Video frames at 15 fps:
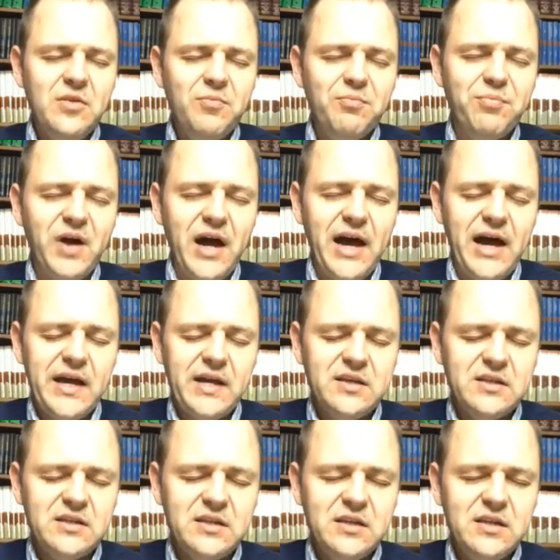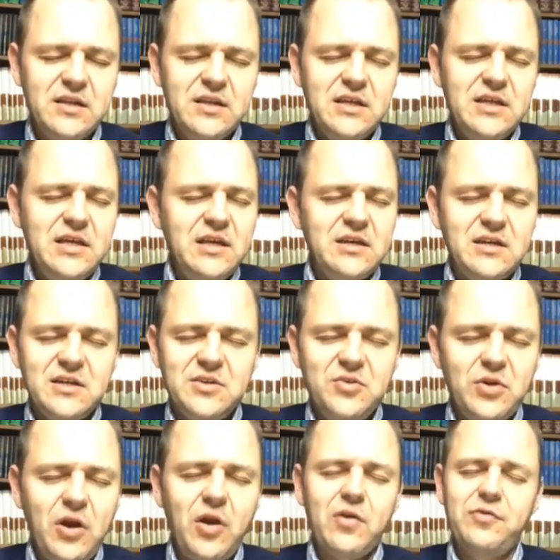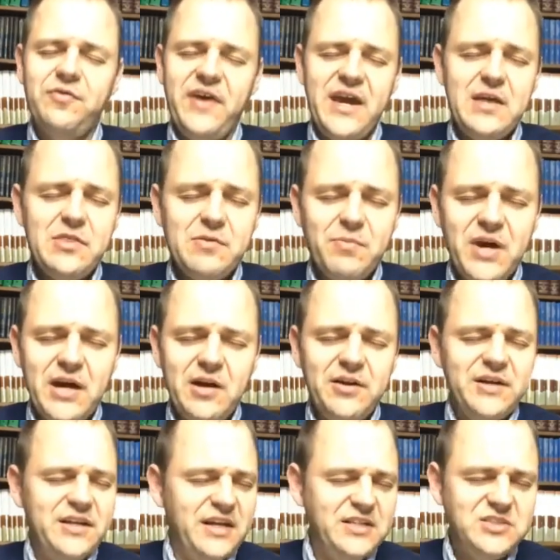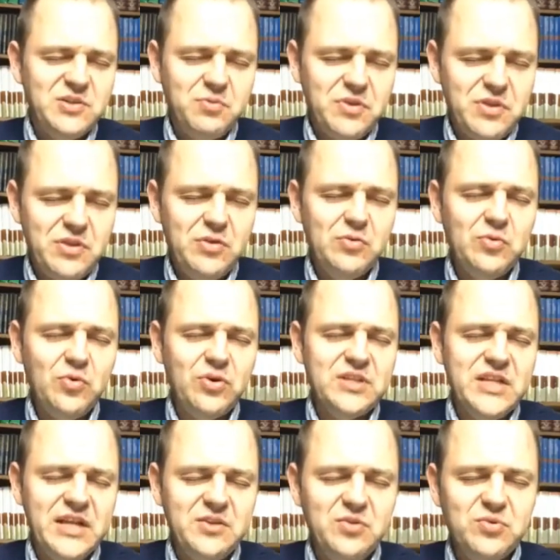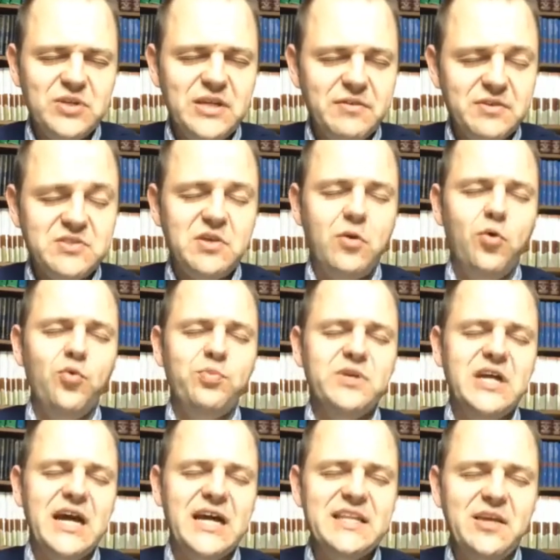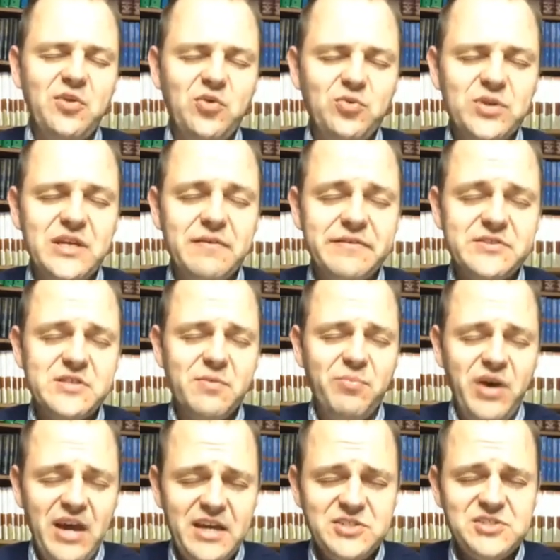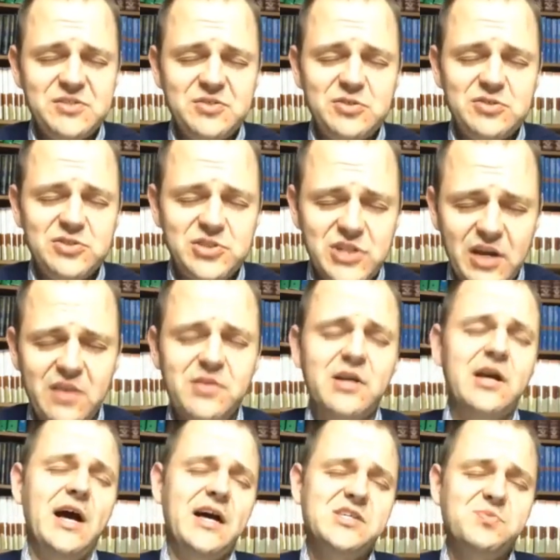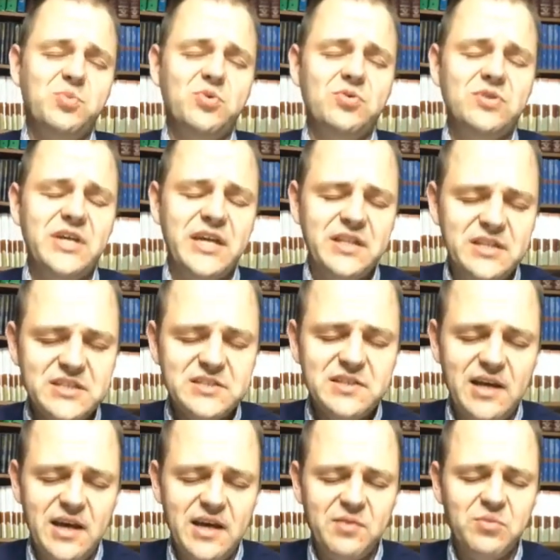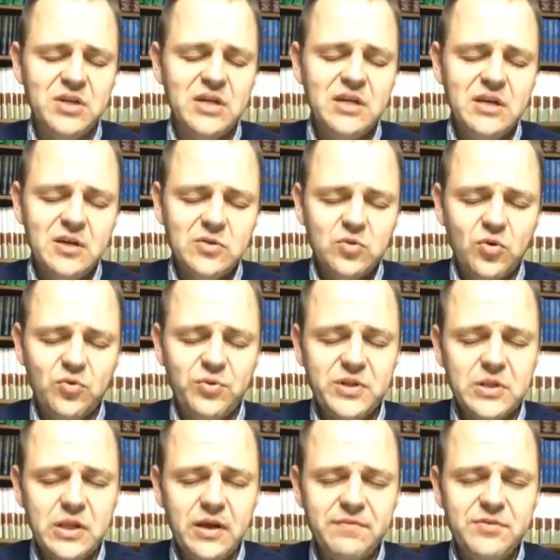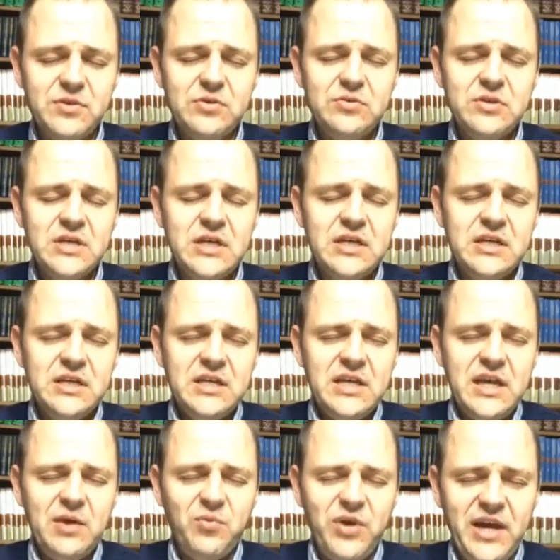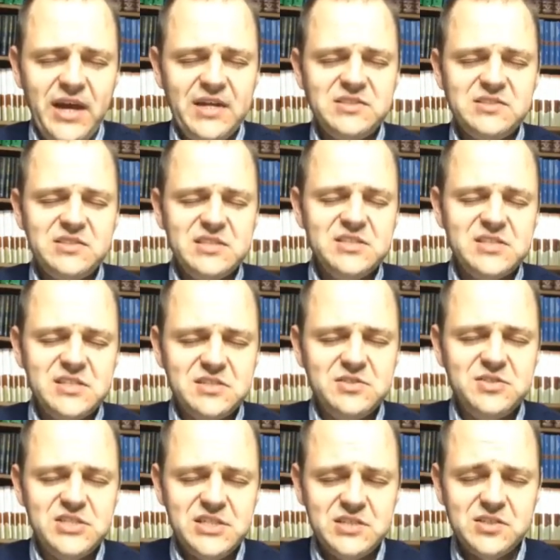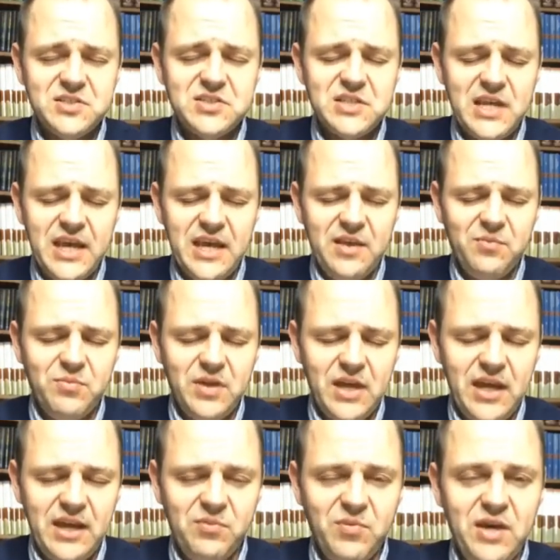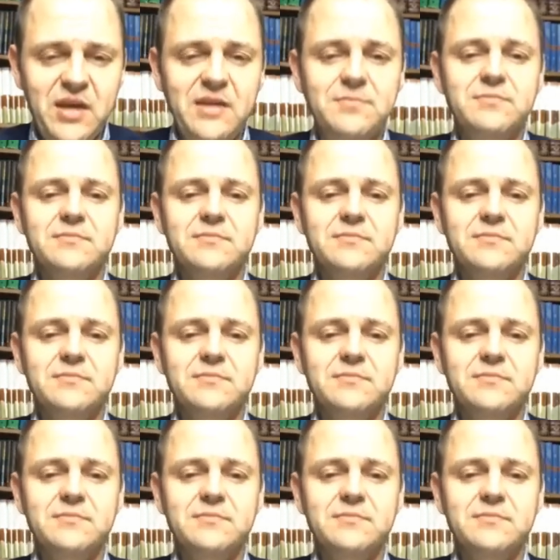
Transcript: by our faith, by our connection with you, Lord, that you would give us hope, God, that you would give us a passion to share the gospel in this time. Lord, we love you. And we ask this in Jesus' name. Amen.